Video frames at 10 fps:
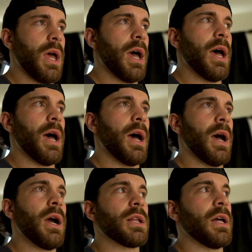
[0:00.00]

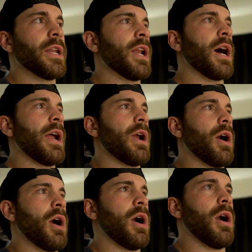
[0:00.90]
Gleddy and I
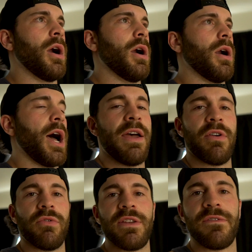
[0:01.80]
have
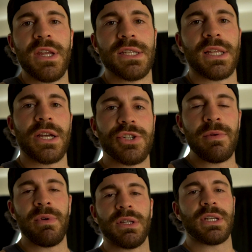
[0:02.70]
a refeed /
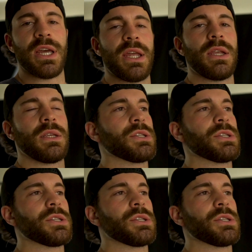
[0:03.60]
cheat meal today,